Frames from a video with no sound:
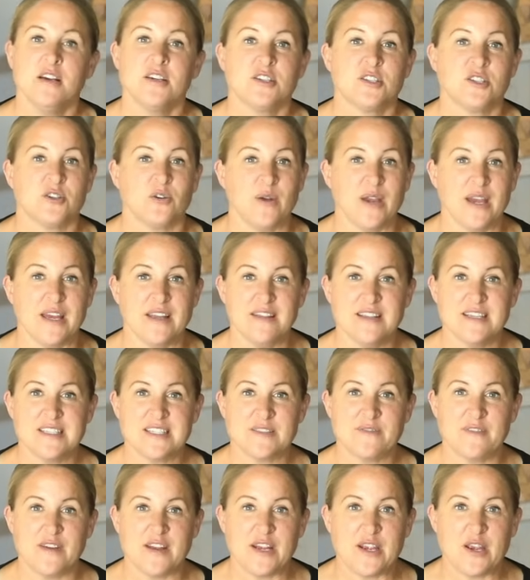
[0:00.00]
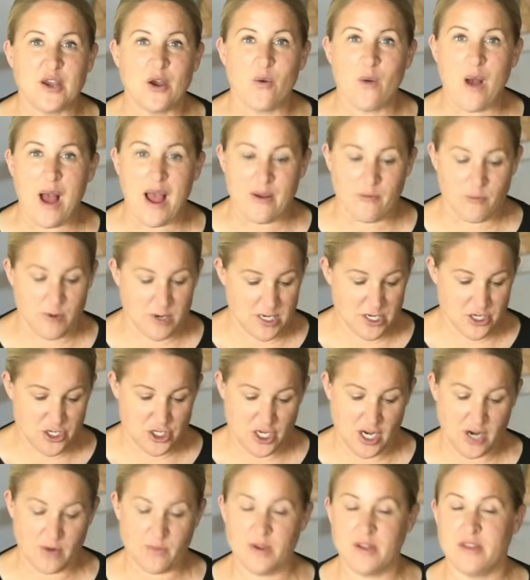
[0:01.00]
So in this video, I wanna
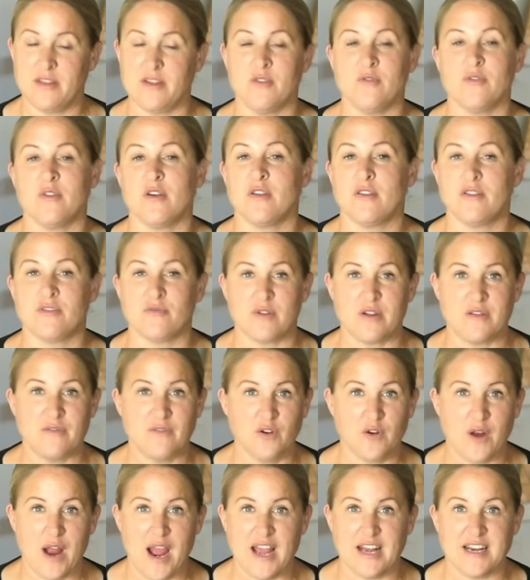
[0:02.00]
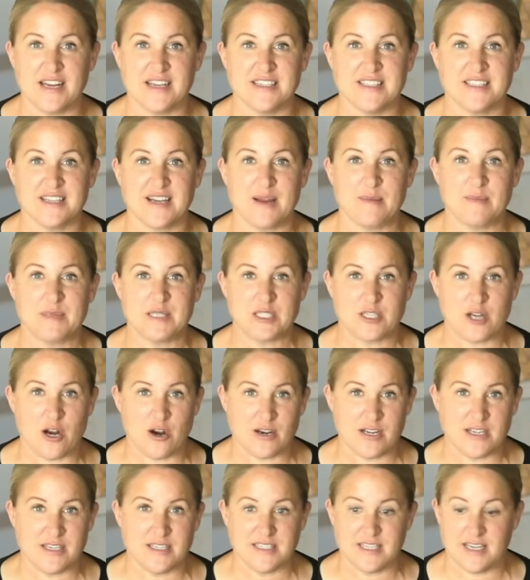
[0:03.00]
share with you the three varieties that I'm
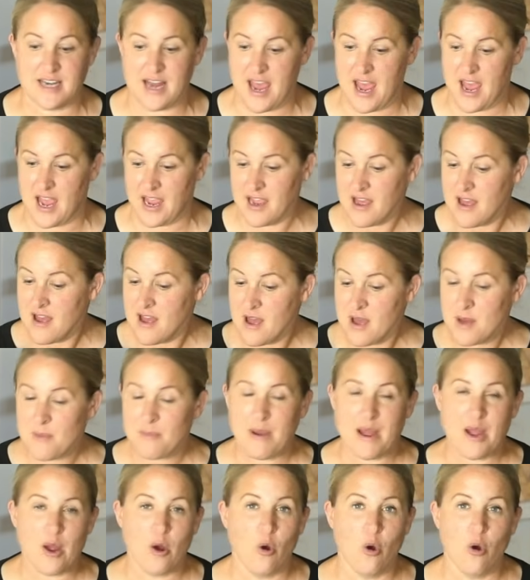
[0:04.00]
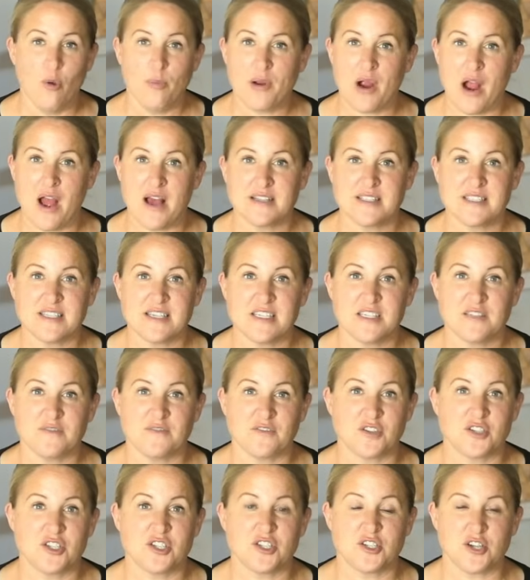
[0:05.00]
starting today, my whole process
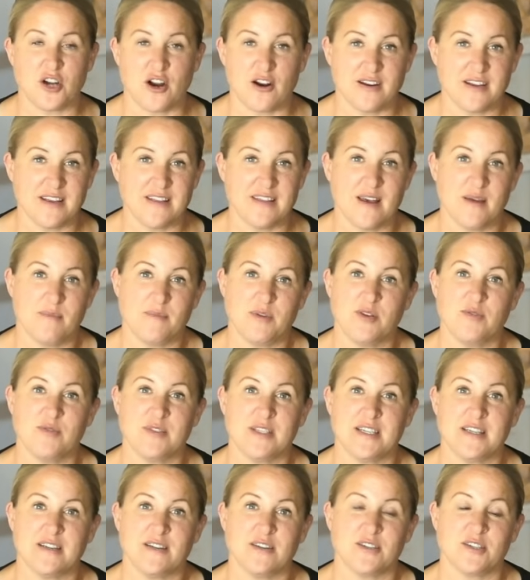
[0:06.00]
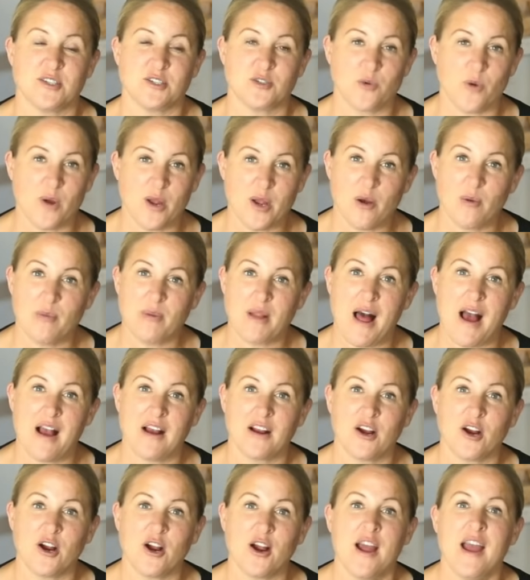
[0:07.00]
for starting them using a soil
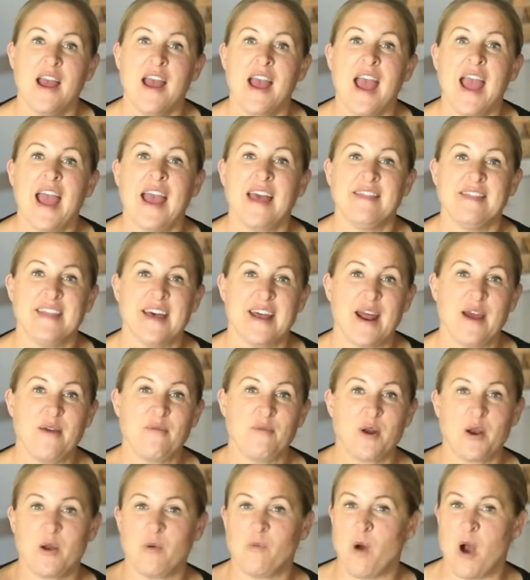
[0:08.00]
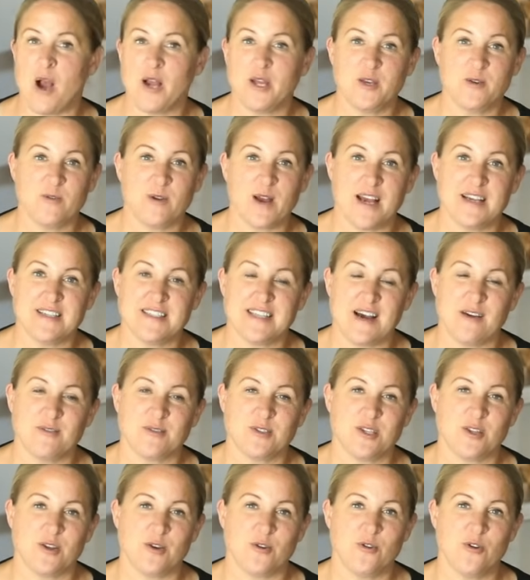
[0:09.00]
blocker, and then I wanna walk you guys out
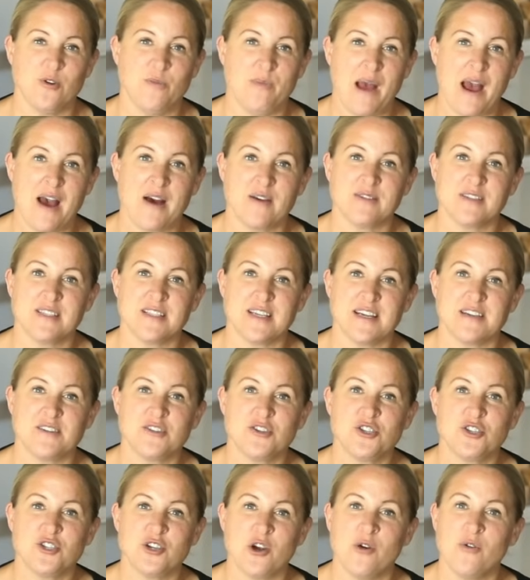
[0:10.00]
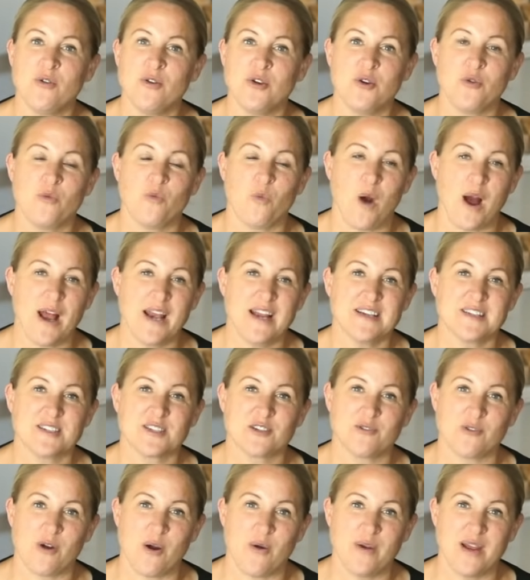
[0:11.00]
to the hoop house and show you what is
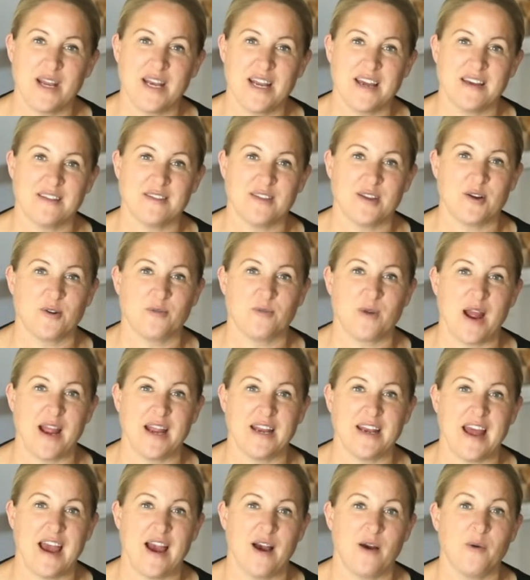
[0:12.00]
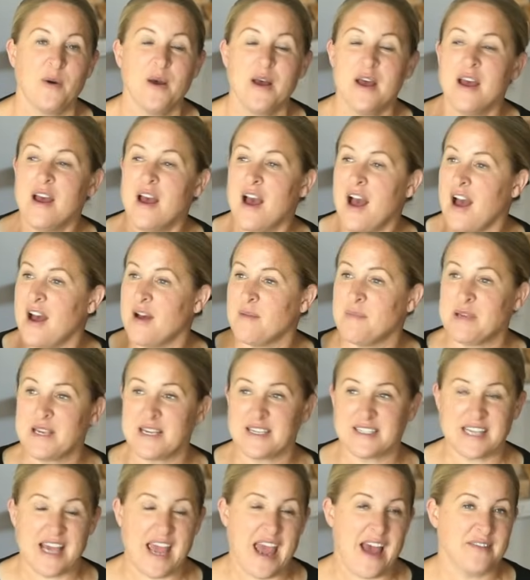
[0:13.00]
growing in there right now uh,
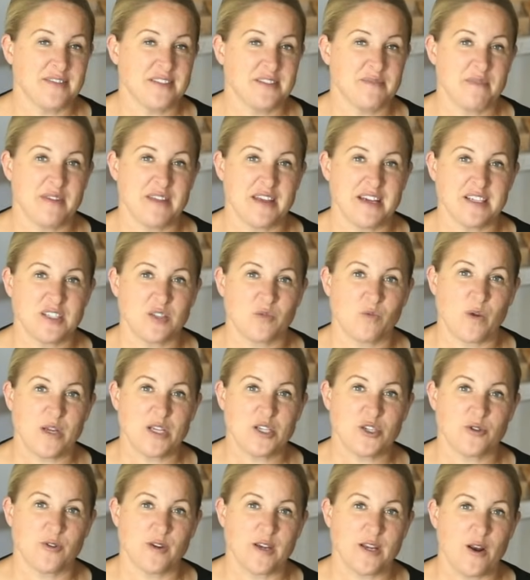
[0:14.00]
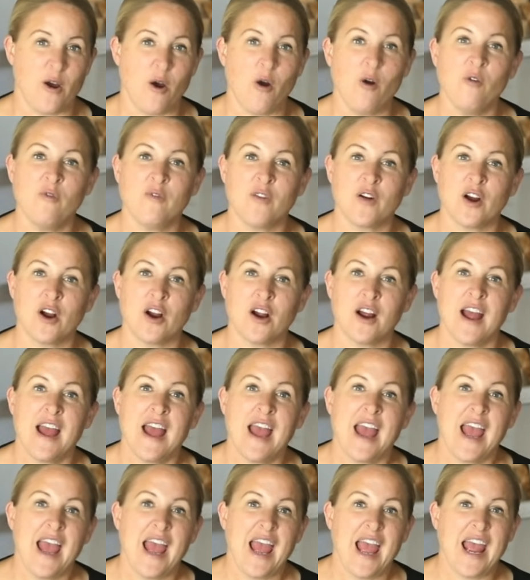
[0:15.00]
because I have some things wintering over
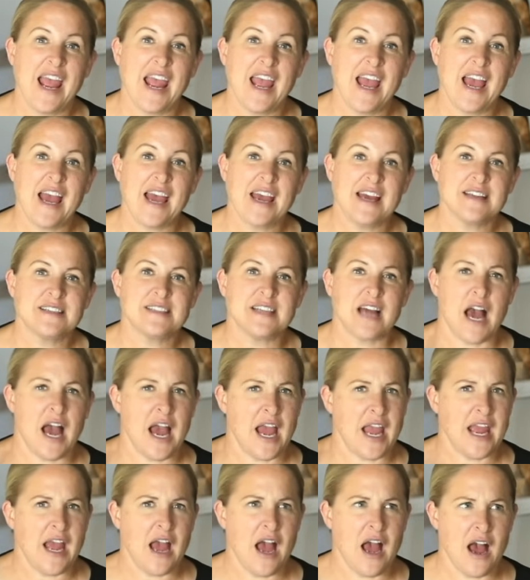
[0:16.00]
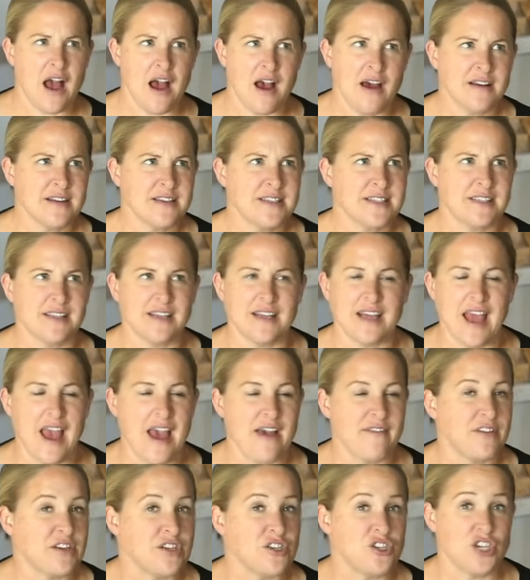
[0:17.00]
and I honestly
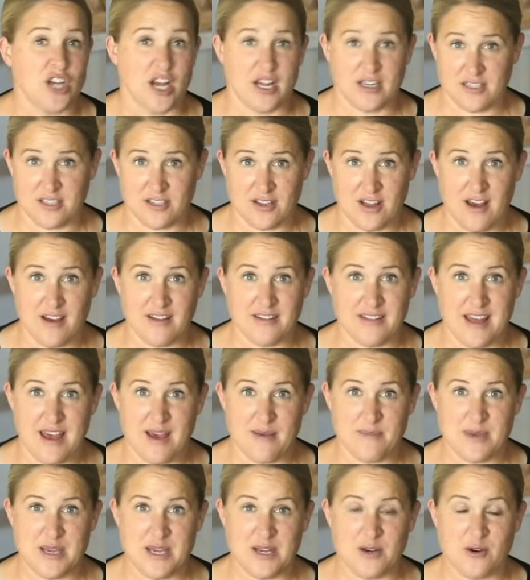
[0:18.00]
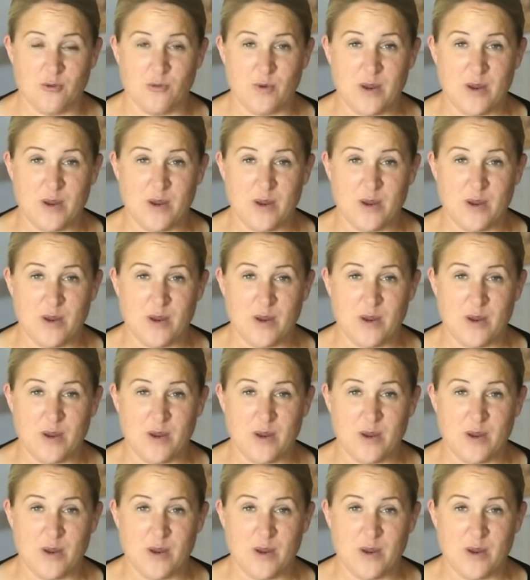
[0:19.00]
haven't checked on them in a